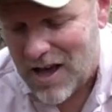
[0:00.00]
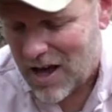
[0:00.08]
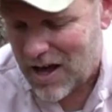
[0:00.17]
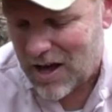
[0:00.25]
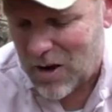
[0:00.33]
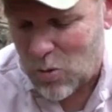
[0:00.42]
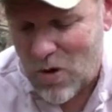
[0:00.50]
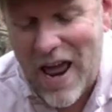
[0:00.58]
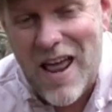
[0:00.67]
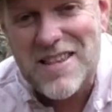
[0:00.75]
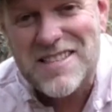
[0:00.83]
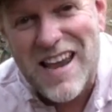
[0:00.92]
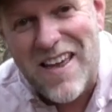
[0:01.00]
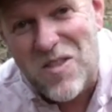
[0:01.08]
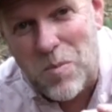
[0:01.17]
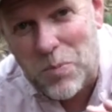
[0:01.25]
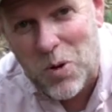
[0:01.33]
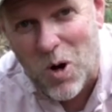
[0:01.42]
and
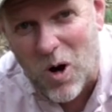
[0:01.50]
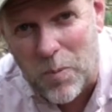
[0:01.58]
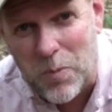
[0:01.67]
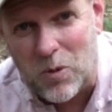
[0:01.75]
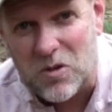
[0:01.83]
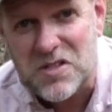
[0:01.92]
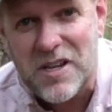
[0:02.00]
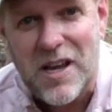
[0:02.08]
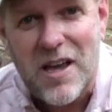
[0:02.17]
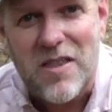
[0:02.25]
the purples.